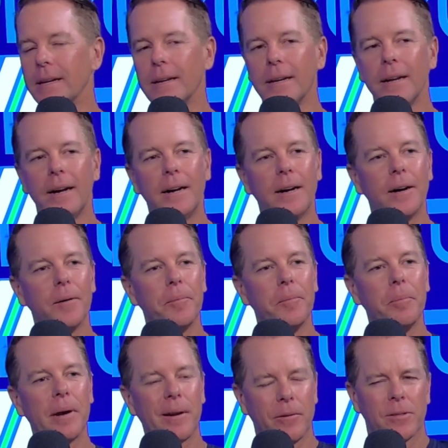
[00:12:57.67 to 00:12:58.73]
And
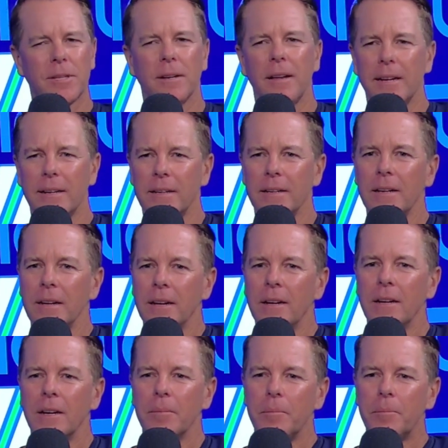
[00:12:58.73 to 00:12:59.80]
but I also
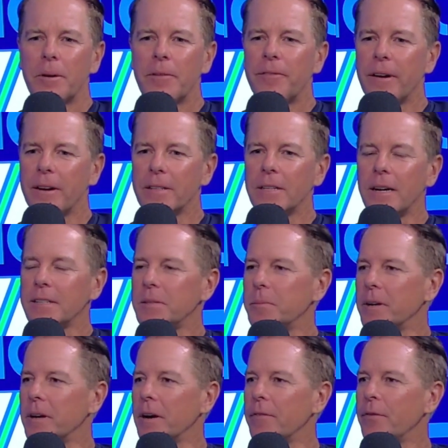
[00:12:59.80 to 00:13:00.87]
I'm a big fan of
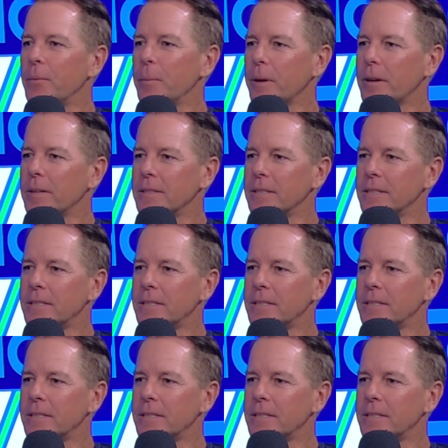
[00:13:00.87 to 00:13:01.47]
Tyson McGuffin because